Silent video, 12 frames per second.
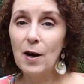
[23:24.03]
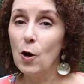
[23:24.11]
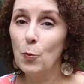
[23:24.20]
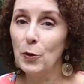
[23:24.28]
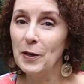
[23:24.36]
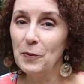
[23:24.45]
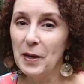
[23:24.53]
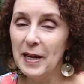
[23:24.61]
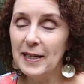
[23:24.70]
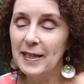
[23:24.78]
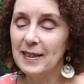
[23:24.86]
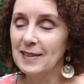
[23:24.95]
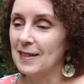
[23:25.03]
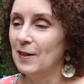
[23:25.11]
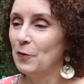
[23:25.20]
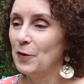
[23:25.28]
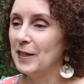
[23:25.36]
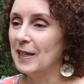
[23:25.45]
I hope we don't need it, because I
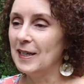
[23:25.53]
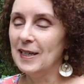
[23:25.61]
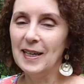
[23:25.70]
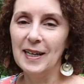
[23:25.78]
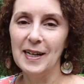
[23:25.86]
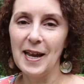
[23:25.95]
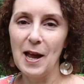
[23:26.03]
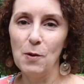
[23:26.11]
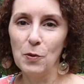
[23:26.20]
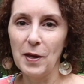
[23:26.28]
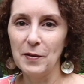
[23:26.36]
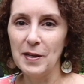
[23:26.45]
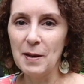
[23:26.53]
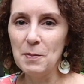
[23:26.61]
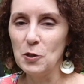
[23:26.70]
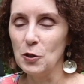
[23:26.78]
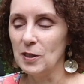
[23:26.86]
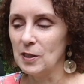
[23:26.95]
don't think he can get it out without
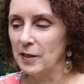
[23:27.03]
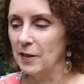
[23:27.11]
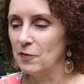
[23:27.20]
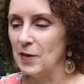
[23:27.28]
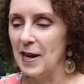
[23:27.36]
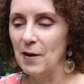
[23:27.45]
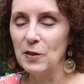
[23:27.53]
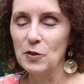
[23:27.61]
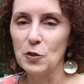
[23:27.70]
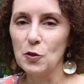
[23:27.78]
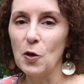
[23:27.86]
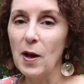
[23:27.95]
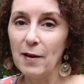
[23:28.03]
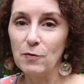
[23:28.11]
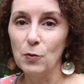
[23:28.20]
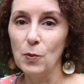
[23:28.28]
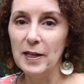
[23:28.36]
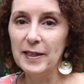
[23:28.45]
damaging stuff now. He's just going to have
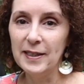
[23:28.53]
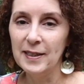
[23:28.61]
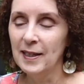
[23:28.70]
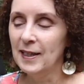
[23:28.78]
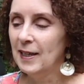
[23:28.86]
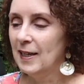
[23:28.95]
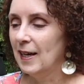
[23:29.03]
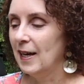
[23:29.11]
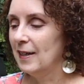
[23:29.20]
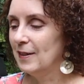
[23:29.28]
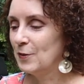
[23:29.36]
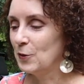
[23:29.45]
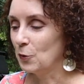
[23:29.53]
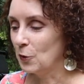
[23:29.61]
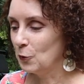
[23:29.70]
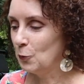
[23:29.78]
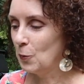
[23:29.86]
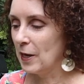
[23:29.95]
to wait till
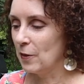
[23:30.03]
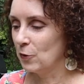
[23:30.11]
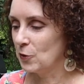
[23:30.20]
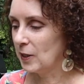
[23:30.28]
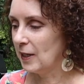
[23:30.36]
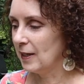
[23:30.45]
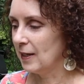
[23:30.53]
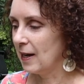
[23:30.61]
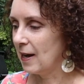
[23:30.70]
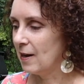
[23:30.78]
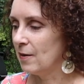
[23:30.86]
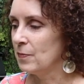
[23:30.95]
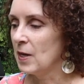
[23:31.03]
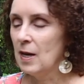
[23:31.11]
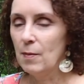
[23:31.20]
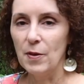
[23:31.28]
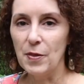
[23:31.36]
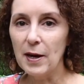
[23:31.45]
cool weather to get it out.
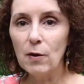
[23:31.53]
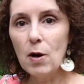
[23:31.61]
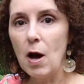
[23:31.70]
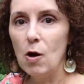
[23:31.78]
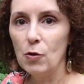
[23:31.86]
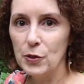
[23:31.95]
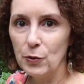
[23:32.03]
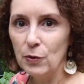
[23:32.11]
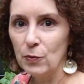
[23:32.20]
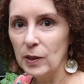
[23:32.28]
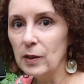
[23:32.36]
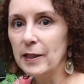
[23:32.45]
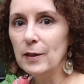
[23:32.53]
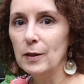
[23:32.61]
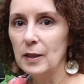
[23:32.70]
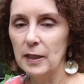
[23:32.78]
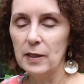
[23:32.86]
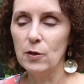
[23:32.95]
But they are all doing really good.